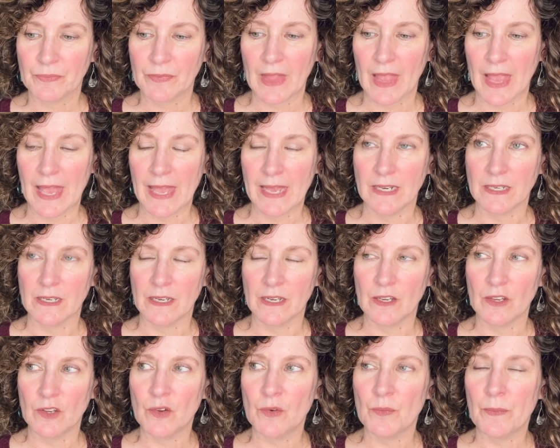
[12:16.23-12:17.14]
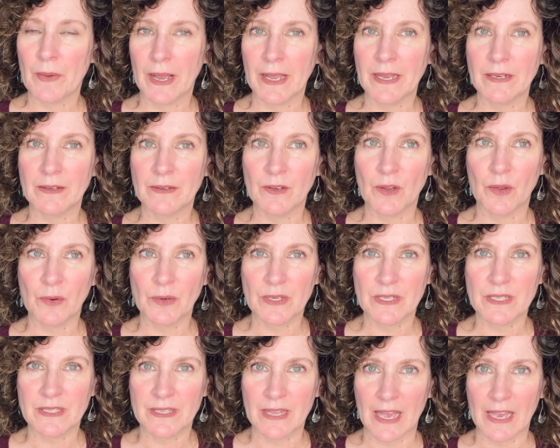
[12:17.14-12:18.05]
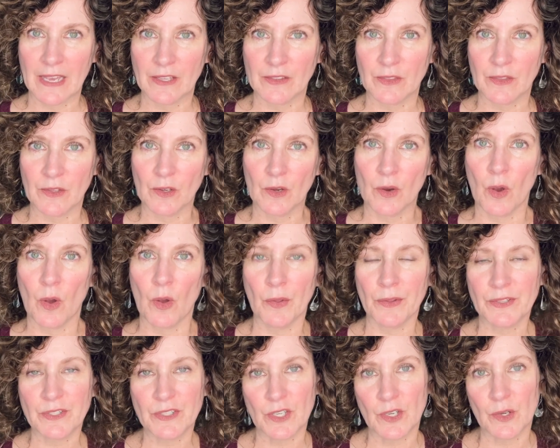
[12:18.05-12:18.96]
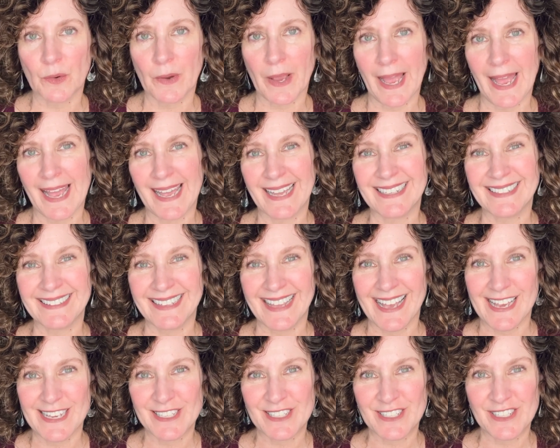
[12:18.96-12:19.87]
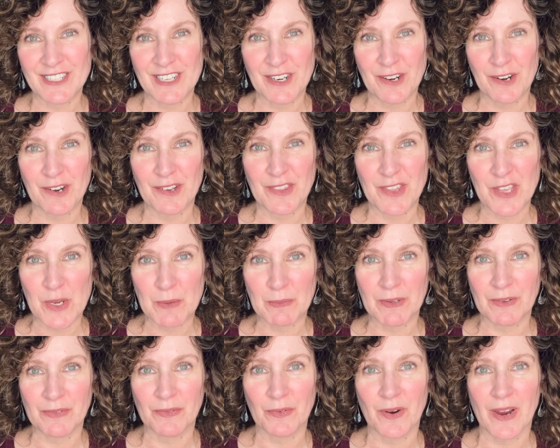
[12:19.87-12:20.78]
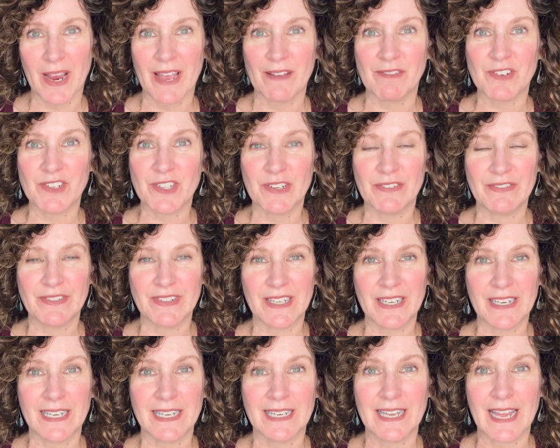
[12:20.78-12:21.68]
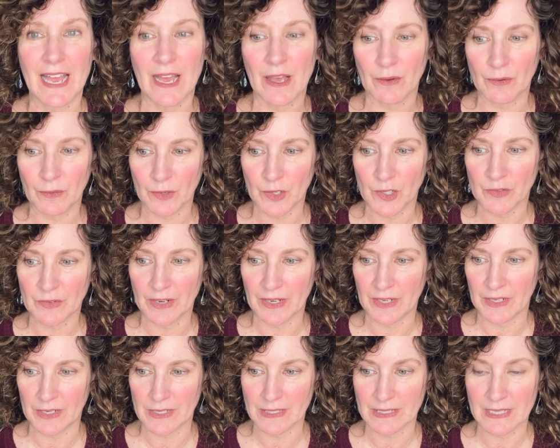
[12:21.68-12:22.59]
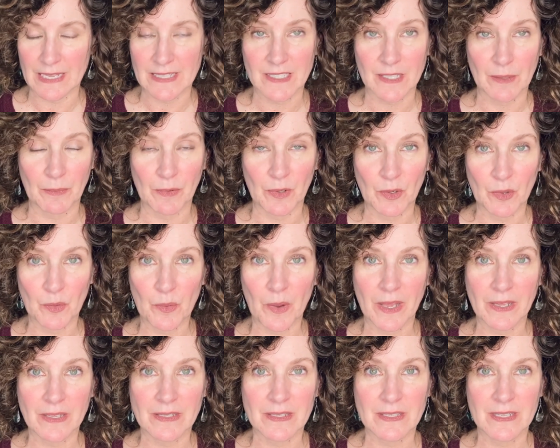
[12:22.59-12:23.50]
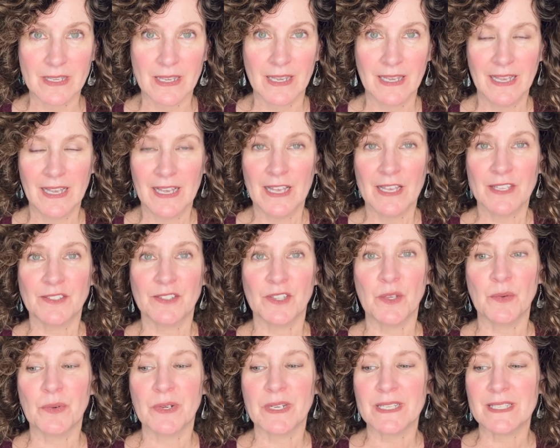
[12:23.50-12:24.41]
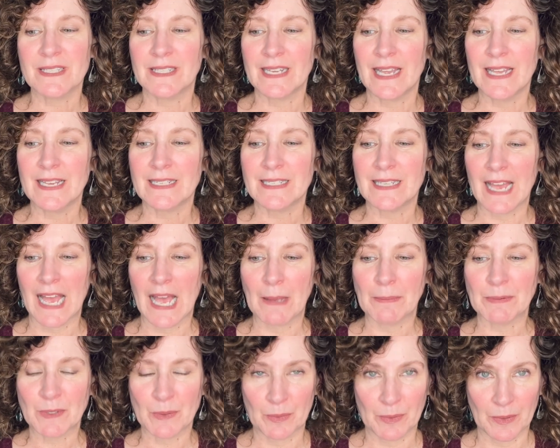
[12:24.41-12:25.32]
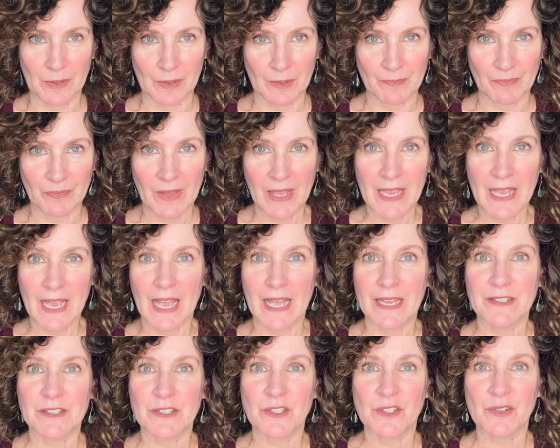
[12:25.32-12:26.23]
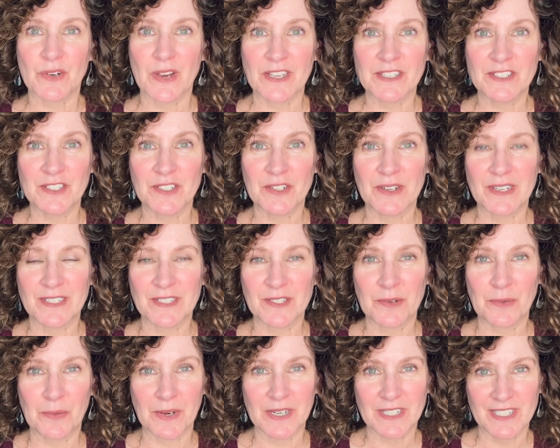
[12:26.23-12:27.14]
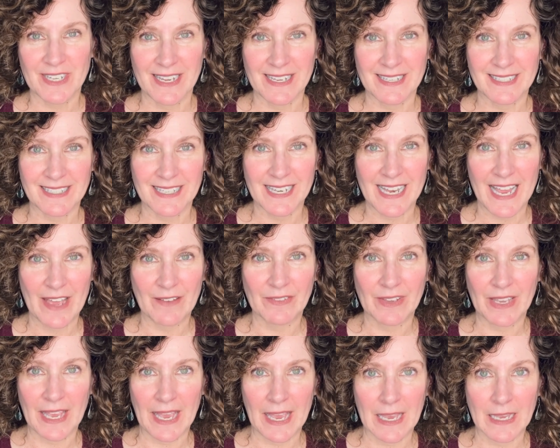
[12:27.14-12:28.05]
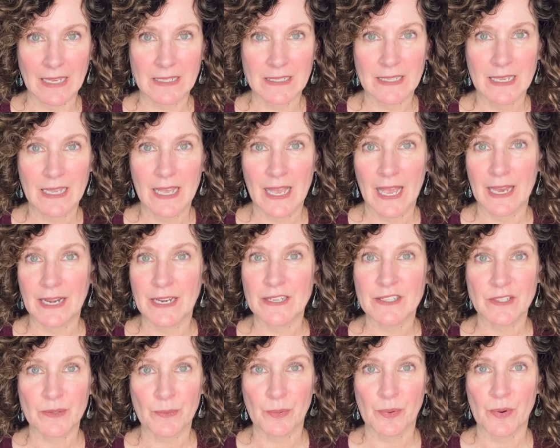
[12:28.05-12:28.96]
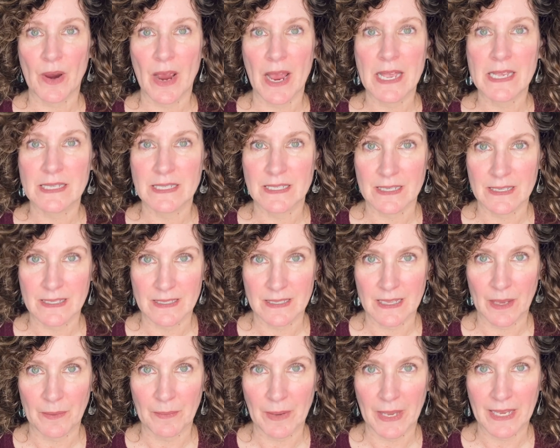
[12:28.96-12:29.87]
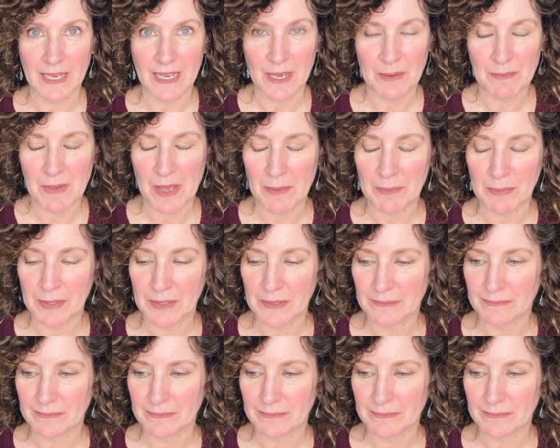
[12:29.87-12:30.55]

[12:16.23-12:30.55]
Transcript: And you might notice that the goals you had last year or the year before have shifted, and now you're ready to set some new ones. So you want to stay adaptable and to trust your intuition to navigate any surprises that might come up.